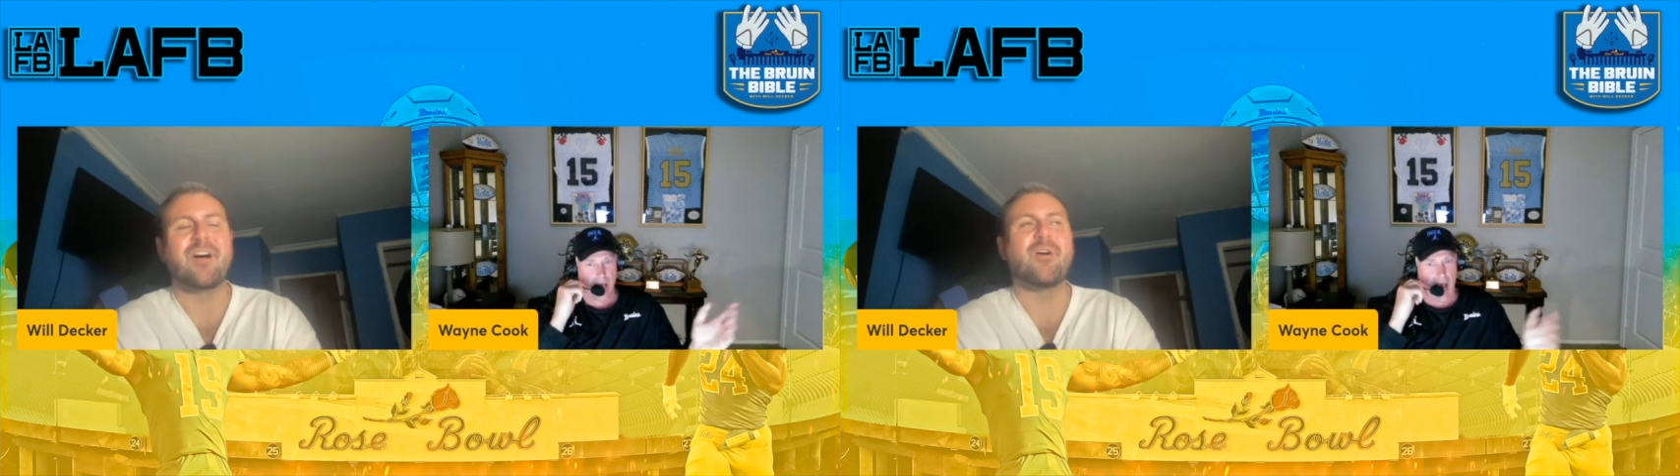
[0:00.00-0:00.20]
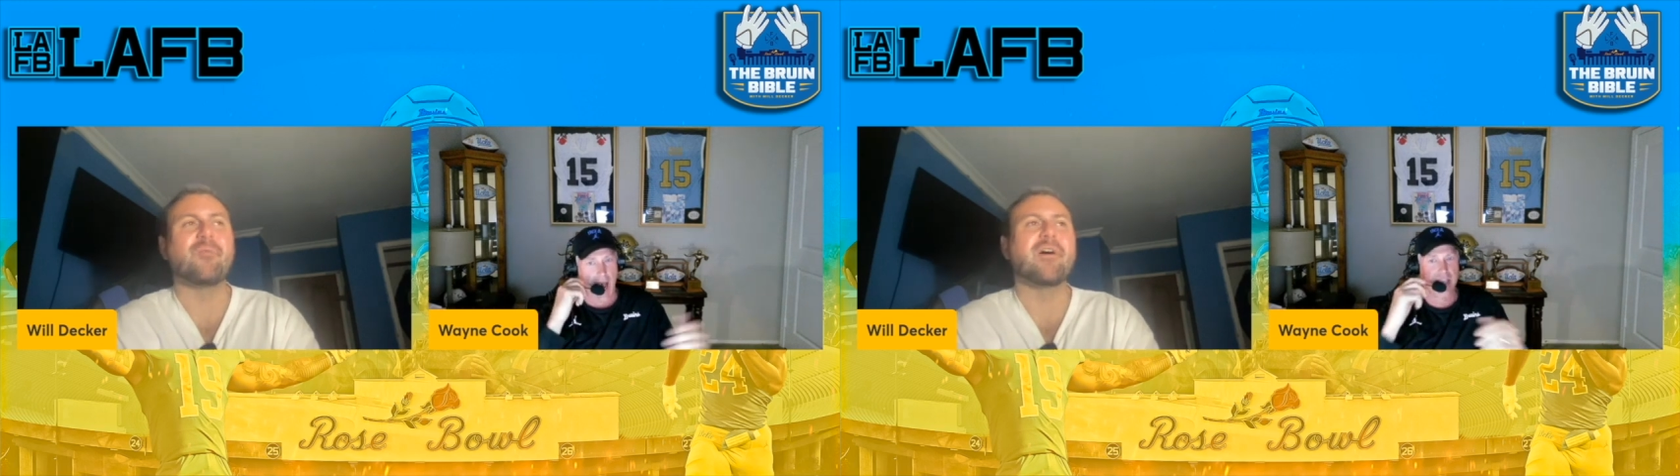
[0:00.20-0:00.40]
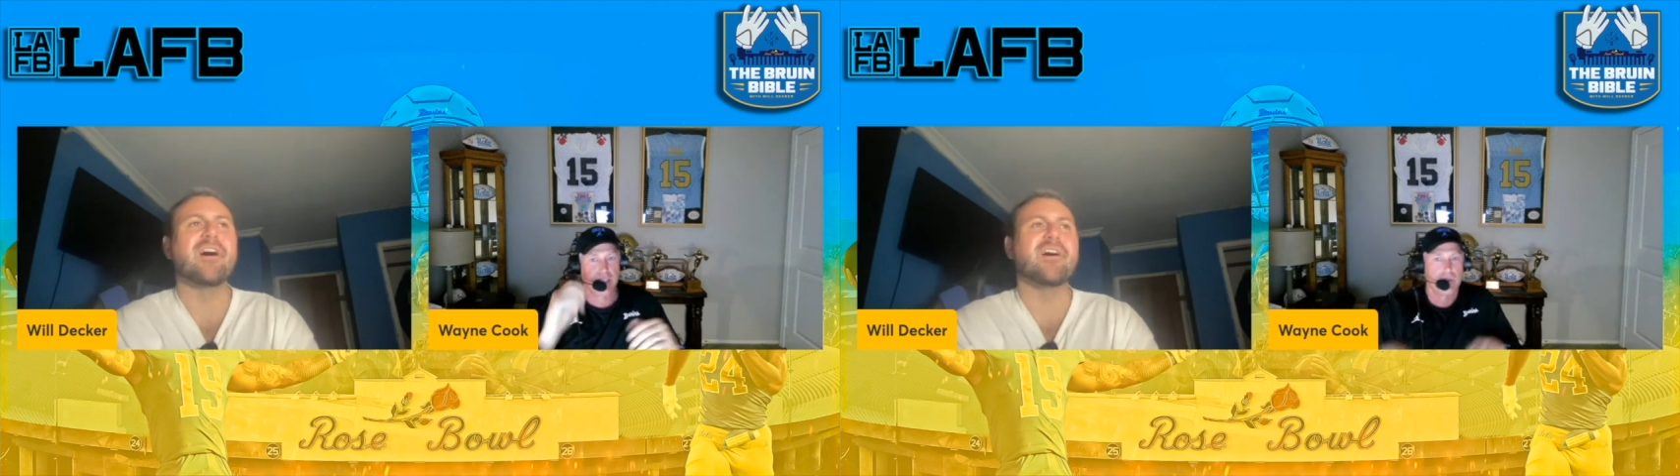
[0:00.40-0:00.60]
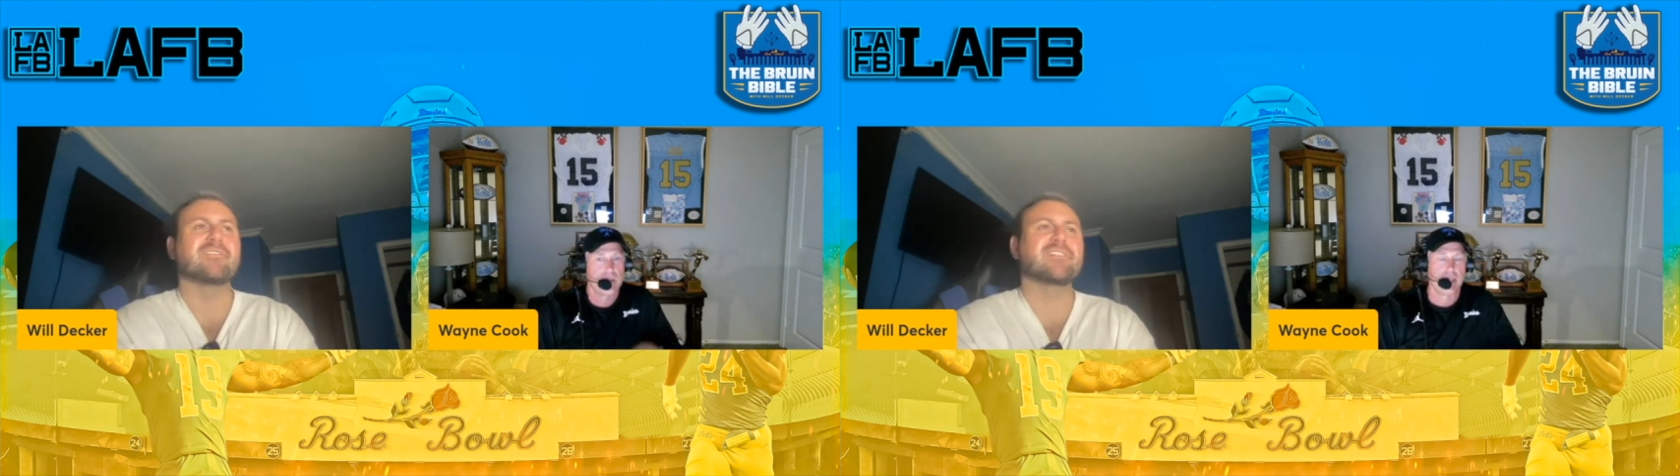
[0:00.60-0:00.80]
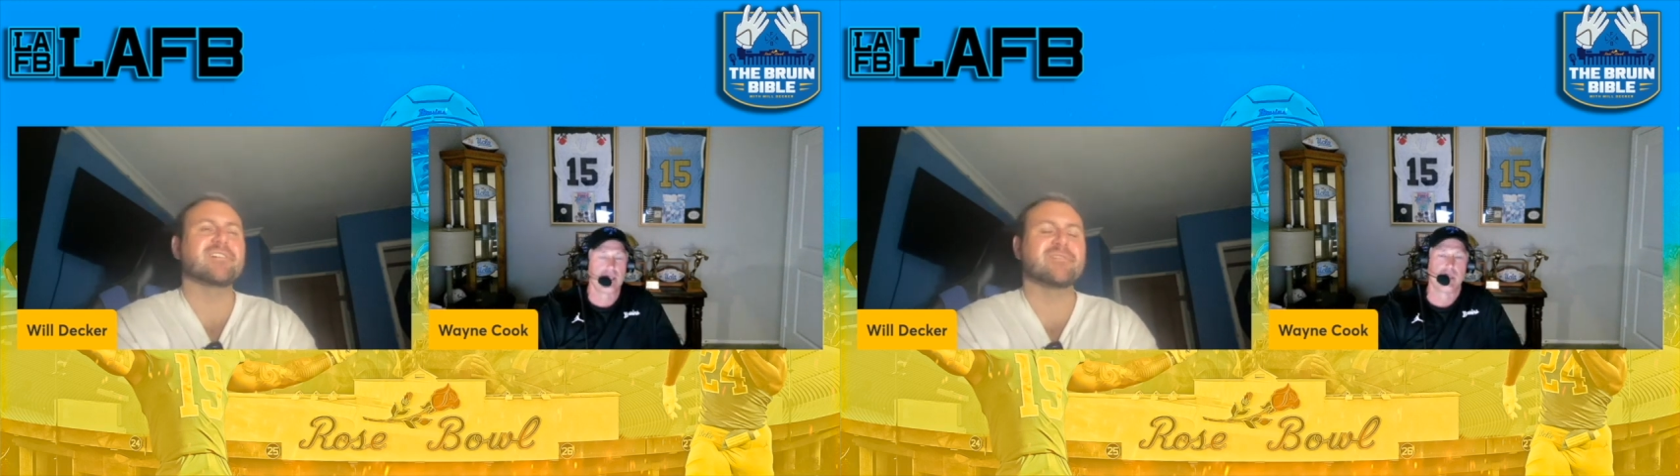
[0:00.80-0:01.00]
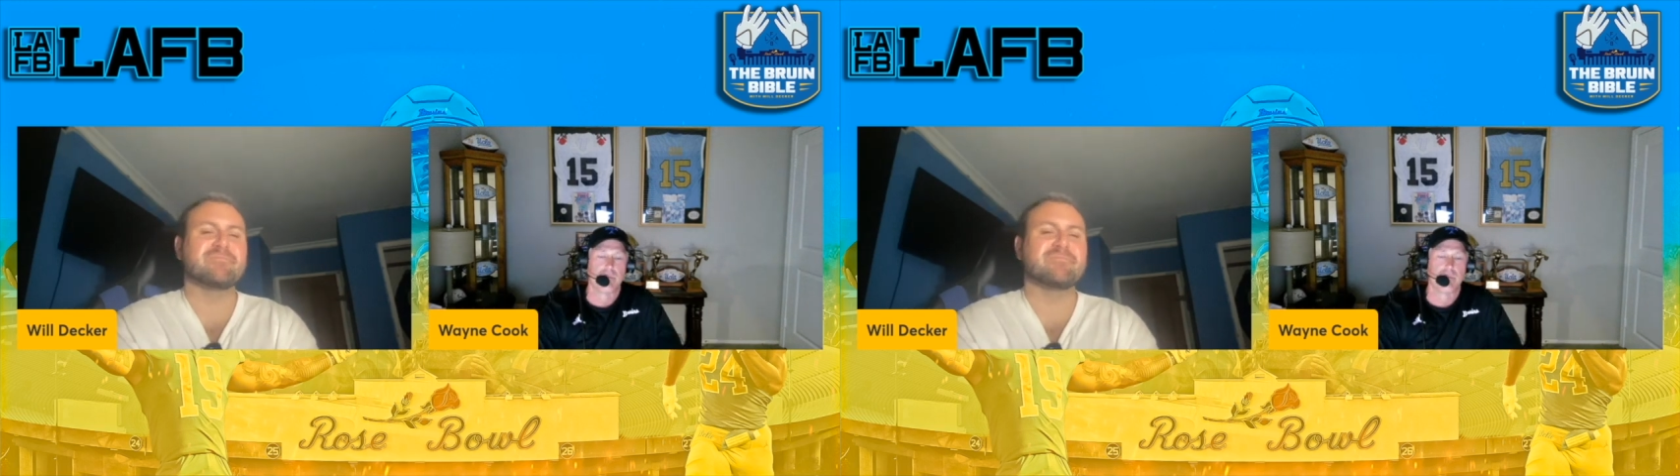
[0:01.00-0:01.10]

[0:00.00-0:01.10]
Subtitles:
I do this in